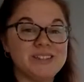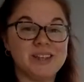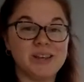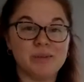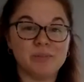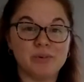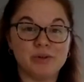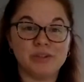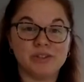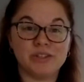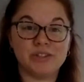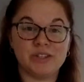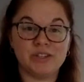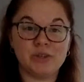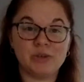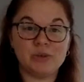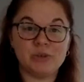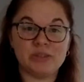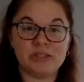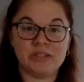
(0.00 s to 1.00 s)
samples
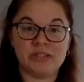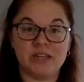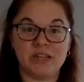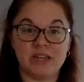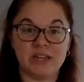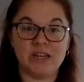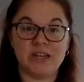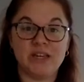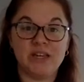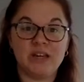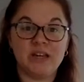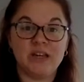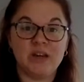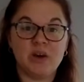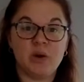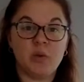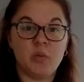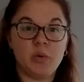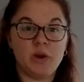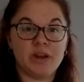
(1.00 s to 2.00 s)
you see
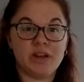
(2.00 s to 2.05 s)
when